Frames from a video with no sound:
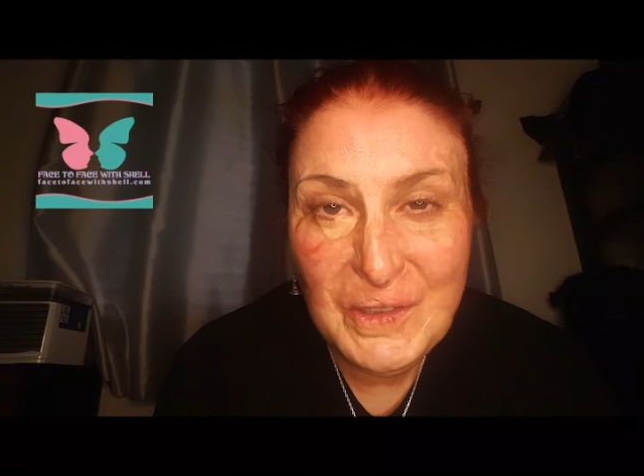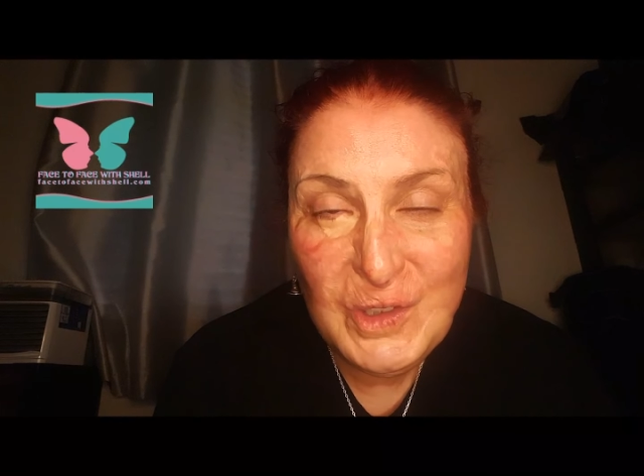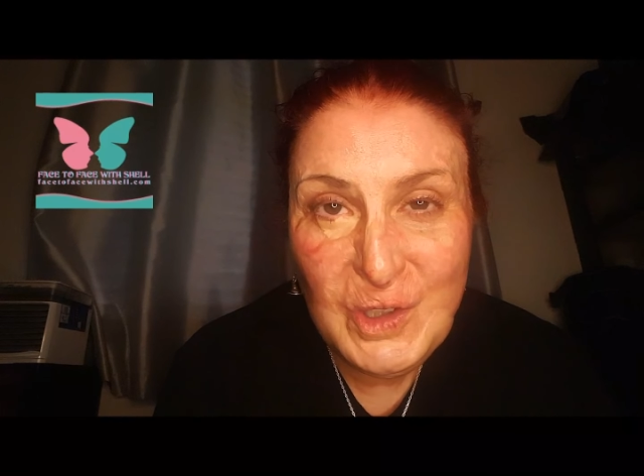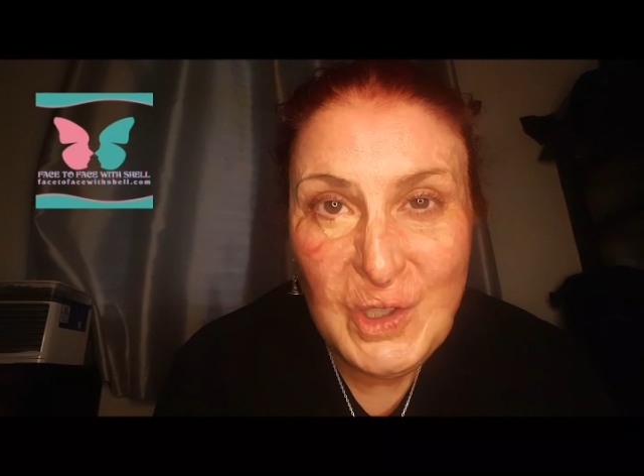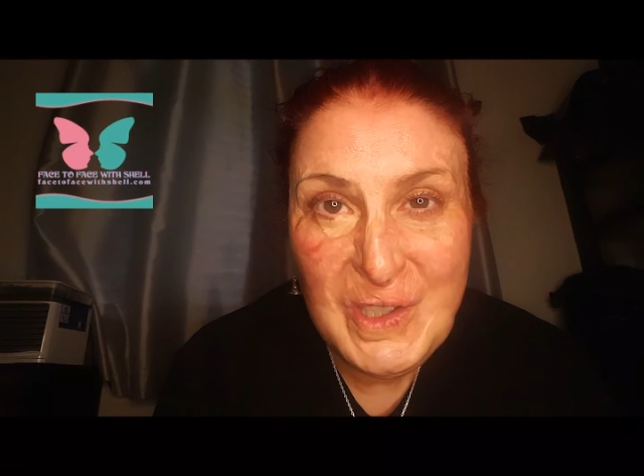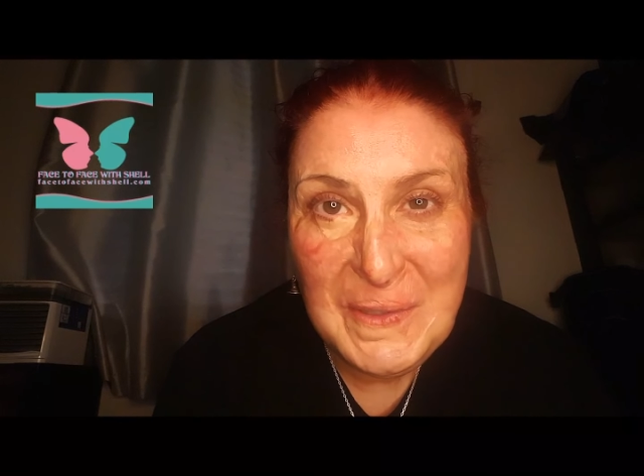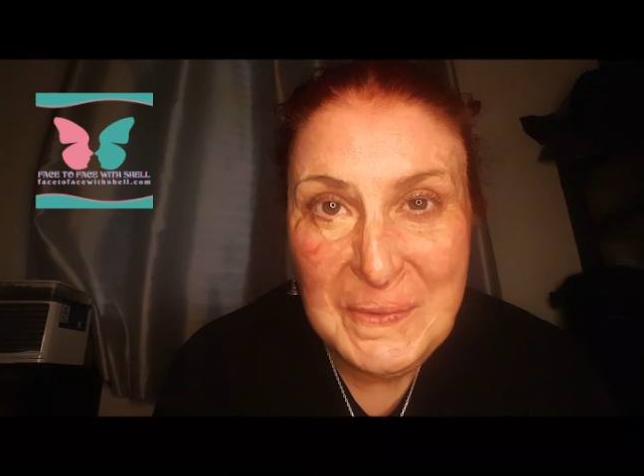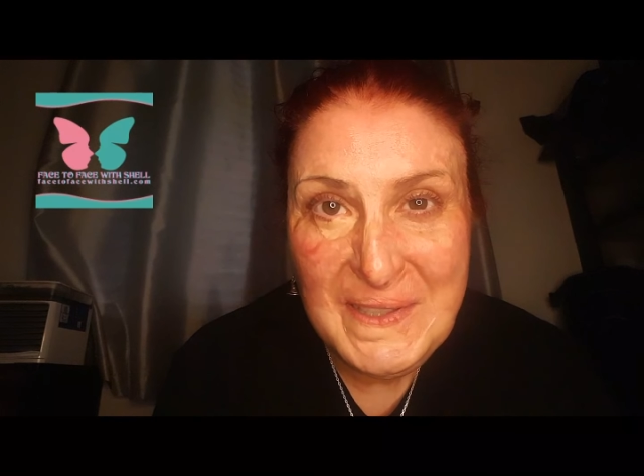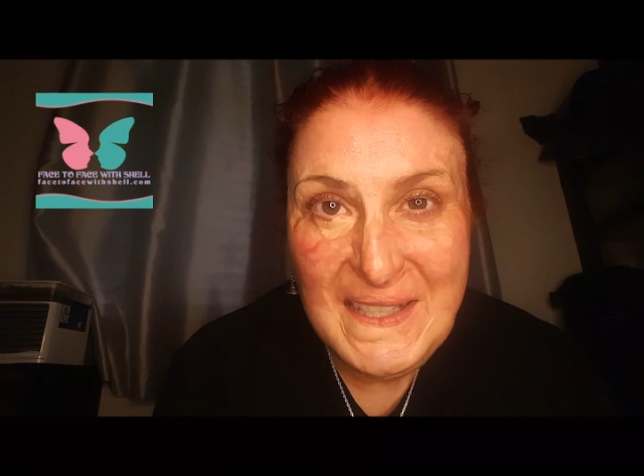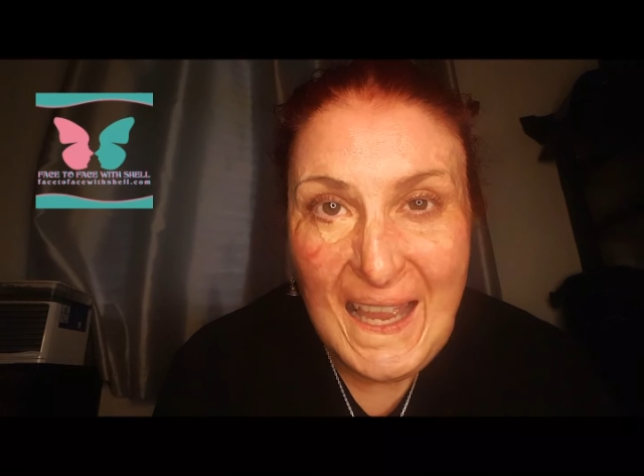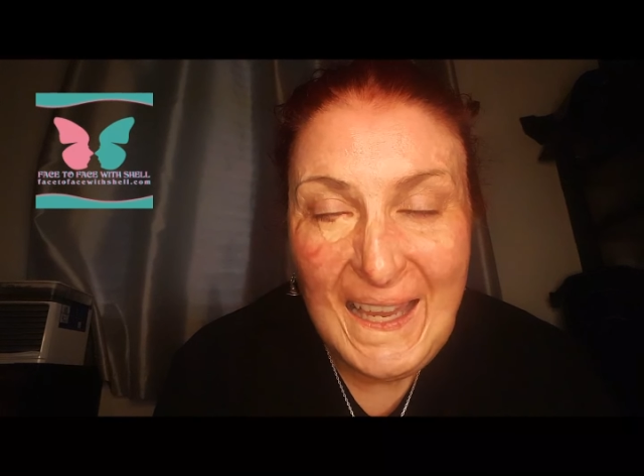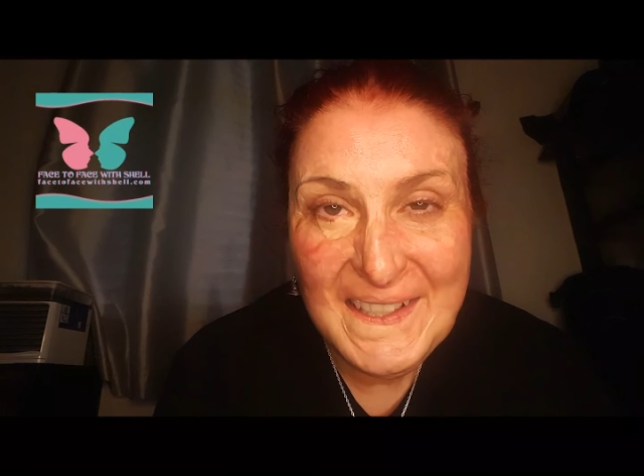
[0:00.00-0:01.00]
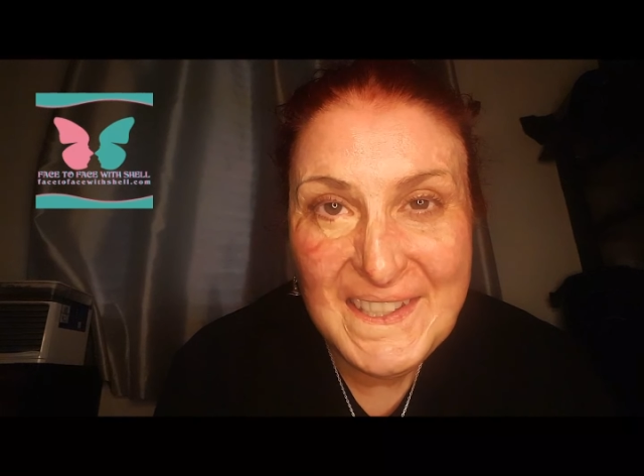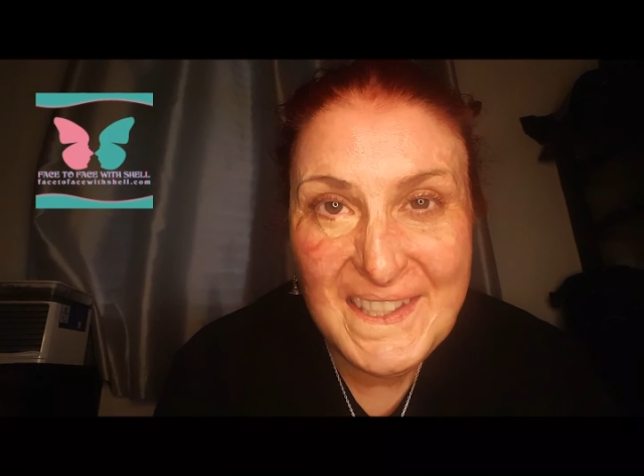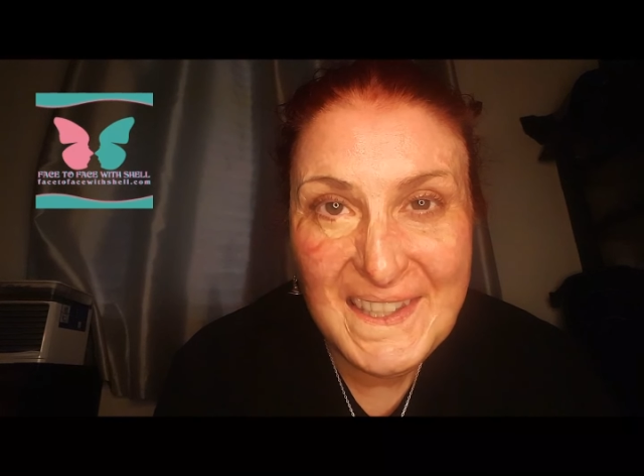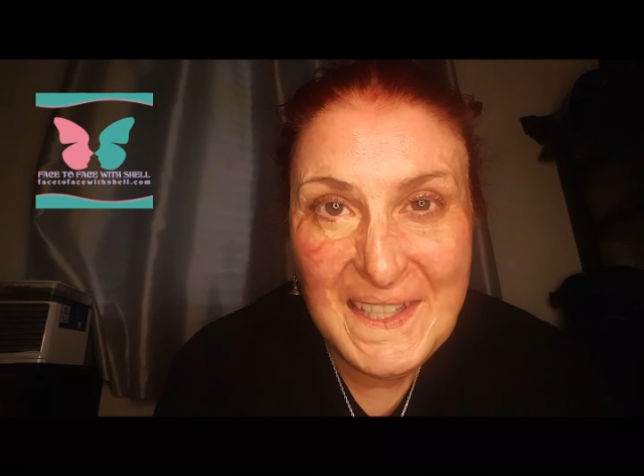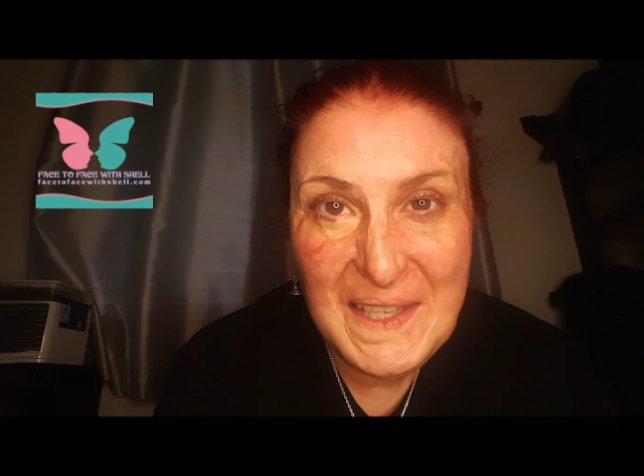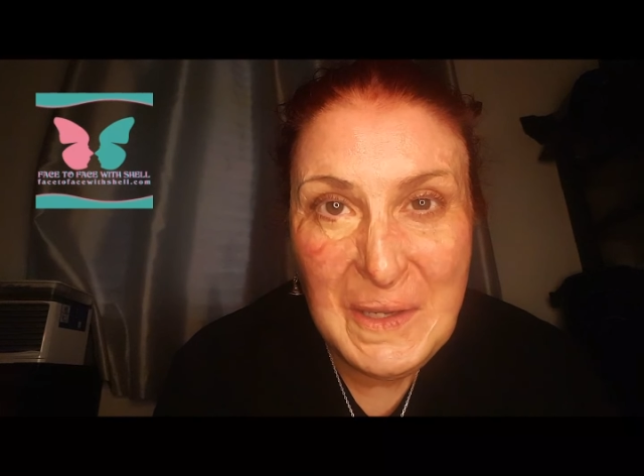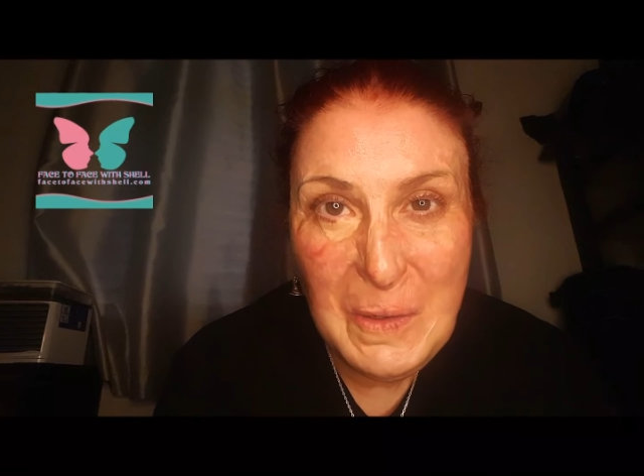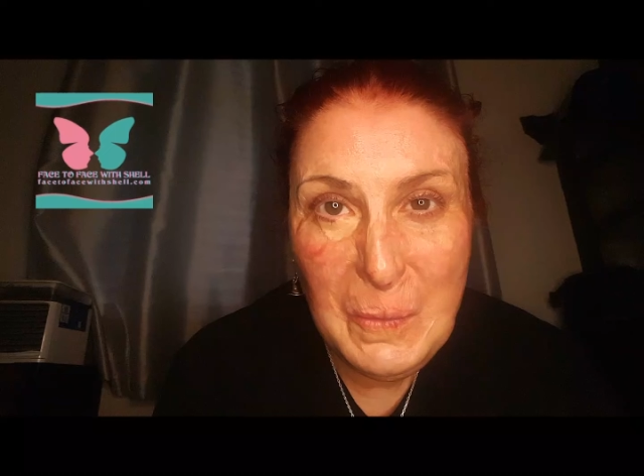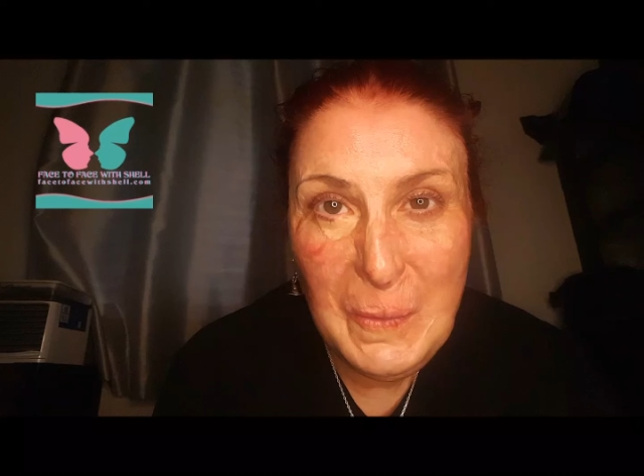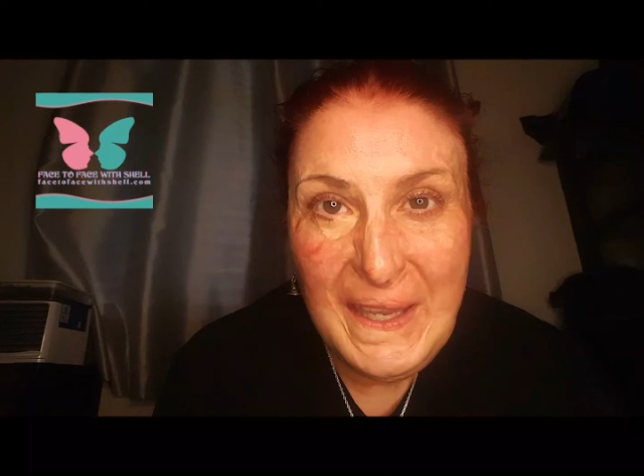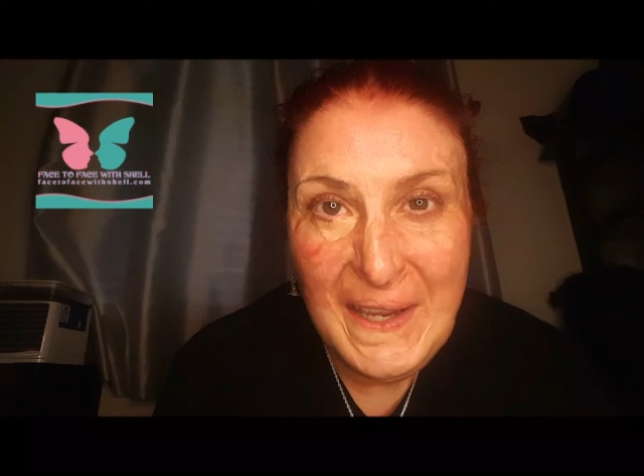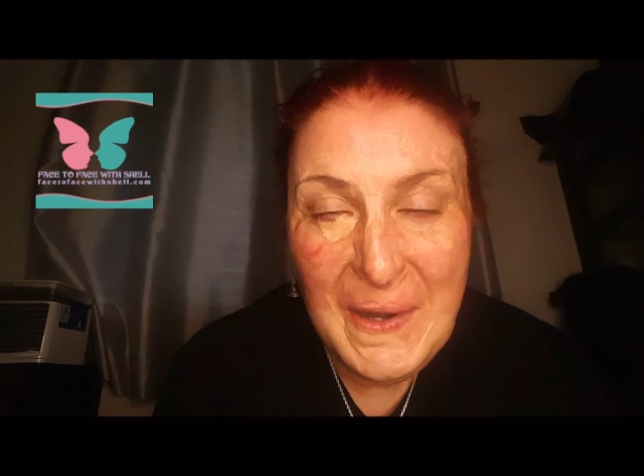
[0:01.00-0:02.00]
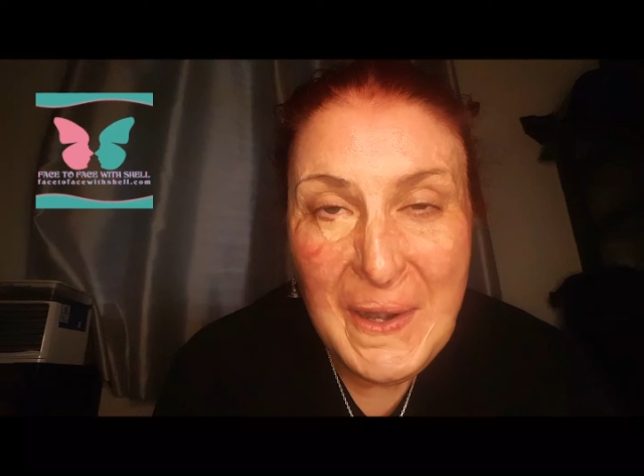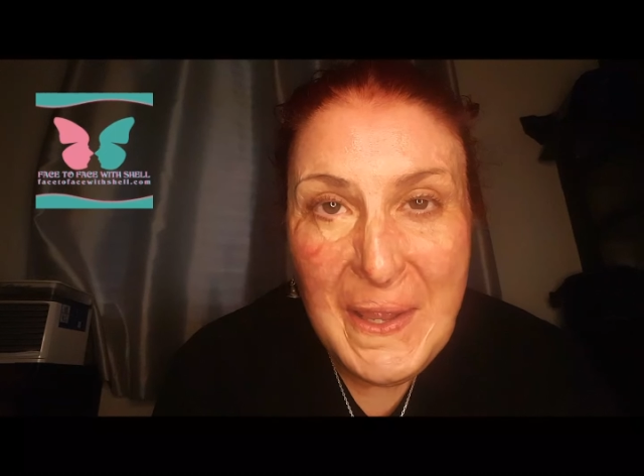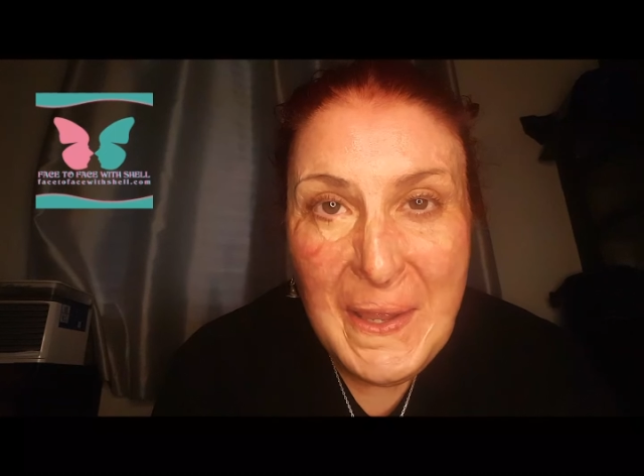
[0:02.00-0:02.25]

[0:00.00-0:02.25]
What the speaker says: shoes I would actually wear,